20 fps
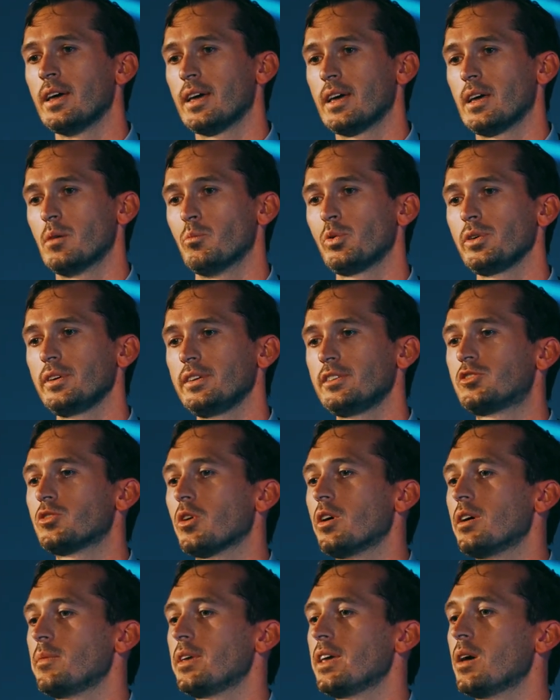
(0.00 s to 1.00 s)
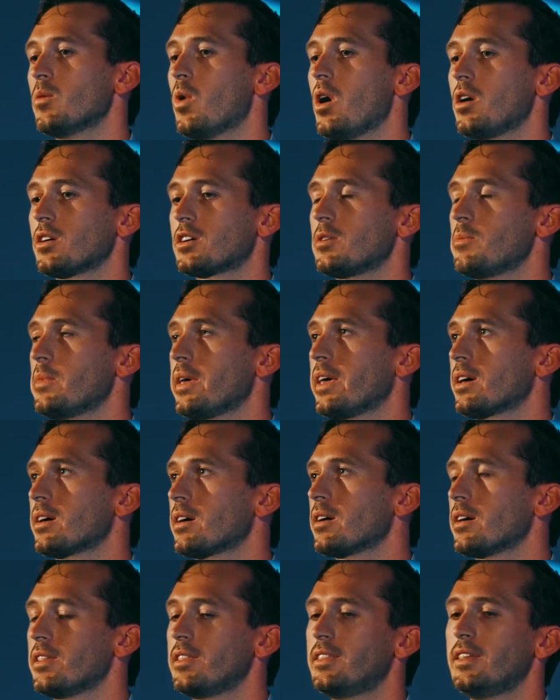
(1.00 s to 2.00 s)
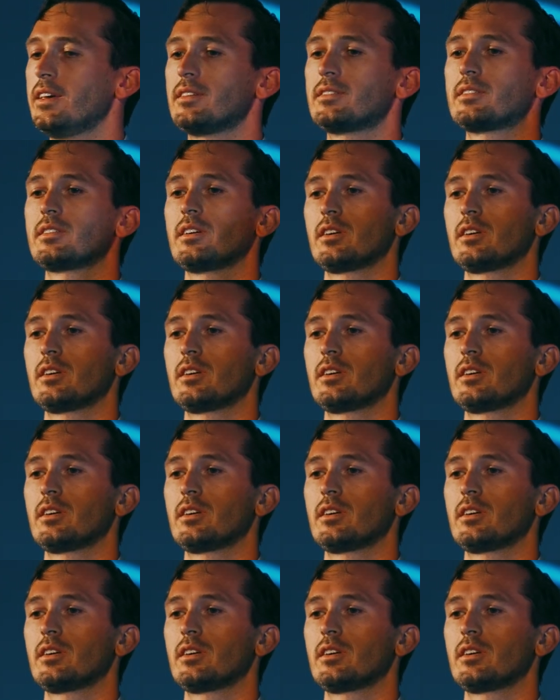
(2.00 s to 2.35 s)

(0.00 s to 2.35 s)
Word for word: and please join me in welcoming this